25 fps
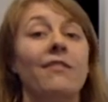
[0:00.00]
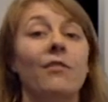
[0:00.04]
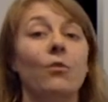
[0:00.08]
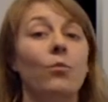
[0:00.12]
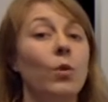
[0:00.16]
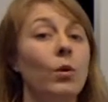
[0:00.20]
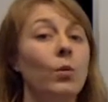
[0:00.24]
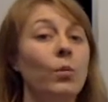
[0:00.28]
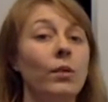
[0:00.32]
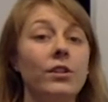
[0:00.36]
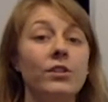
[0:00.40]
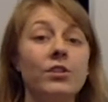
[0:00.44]

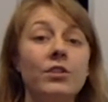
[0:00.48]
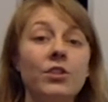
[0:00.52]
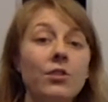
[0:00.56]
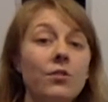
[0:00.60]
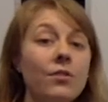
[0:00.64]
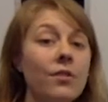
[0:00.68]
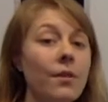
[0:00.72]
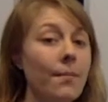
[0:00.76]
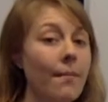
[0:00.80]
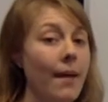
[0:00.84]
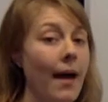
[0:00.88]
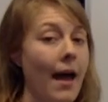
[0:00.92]
So when we do
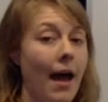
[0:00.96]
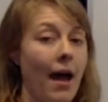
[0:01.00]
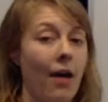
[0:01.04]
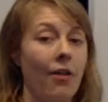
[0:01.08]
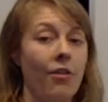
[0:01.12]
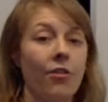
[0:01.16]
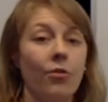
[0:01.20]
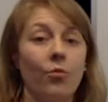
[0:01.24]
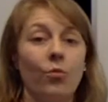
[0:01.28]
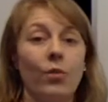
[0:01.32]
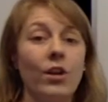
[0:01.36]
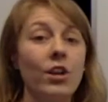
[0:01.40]
the
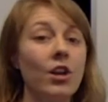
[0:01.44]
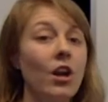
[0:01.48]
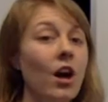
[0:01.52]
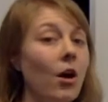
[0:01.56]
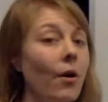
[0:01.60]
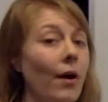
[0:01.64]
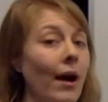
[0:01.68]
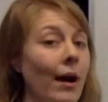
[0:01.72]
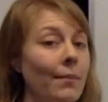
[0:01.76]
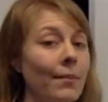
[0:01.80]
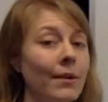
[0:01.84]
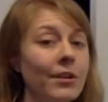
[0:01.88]
math, we
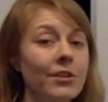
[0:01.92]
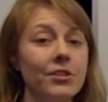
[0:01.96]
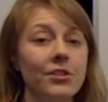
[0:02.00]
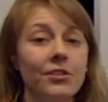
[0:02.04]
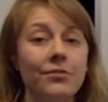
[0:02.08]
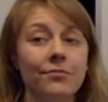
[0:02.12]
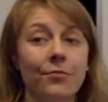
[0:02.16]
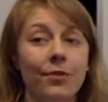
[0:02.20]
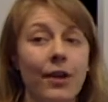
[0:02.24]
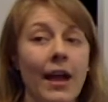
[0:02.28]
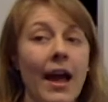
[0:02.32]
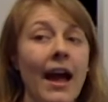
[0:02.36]
know how
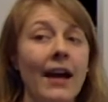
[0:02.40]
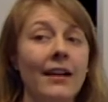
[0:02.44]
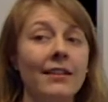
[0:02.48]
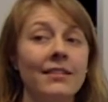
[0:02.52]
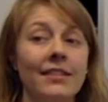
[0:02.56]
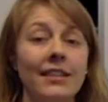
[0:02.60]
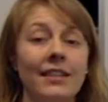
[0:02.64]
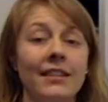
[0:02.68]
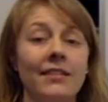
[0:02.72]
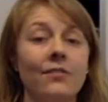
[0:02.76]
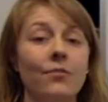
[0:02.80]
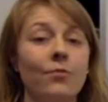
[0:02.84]
much
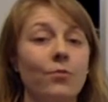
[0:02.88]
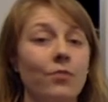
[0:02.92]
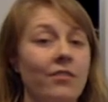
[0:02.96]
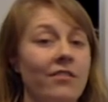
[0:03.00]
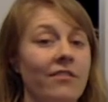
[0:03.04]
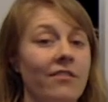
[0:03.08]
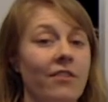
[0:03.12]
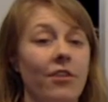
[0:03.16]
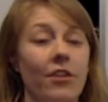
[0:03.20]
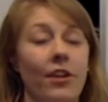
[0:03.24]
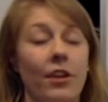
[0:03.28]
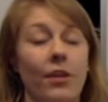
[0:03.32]
reactant
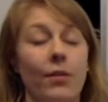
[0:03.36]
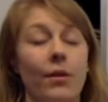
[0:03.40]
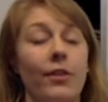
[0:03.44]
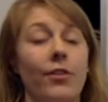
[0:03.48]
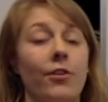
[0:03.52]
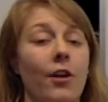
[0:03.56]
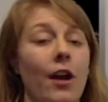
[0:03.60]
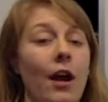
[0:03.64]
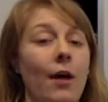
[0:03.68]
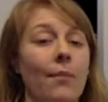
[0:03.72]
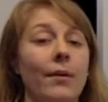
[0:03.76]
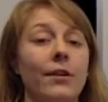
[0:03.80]
we're starting
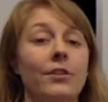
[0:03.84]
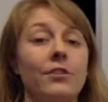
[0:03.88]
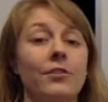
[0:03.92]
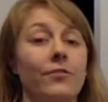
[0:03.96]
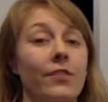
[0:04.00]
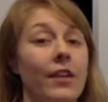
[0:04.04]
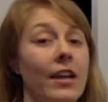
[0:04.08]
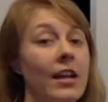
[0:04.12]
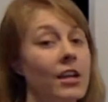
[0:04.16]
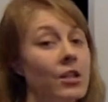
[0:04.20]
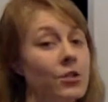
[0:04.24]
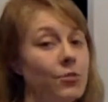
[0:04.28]
with or how
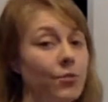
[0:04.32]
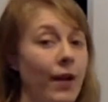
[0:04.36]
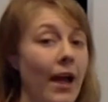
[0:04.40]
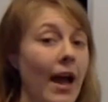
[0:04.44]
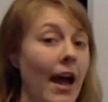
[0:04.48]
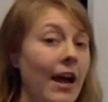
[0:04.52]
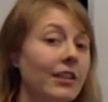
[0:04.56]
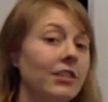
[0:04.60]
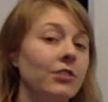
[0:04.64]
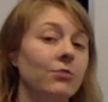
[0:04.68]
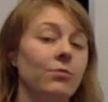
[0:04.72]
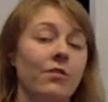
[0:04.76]
much of each
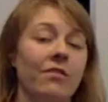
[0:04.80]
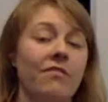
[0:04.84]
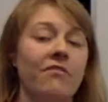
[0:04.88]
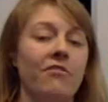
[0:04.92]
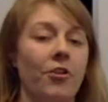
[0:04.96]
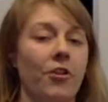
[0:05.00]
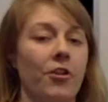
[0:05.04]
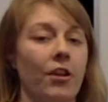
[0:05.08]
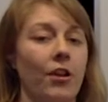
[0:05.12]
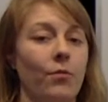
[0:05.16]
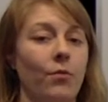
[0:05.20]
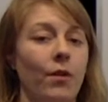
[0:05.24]
reactant we're
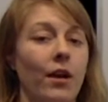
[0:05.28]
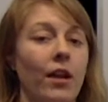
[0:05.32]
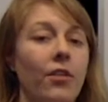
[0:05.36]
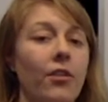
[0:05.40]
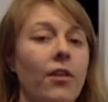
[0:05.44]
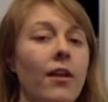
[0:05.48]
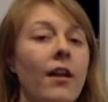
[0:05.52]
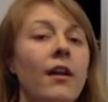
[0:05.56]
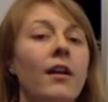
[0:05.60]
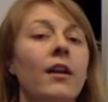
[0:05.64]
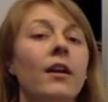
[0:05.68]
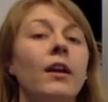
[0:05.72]
starting with.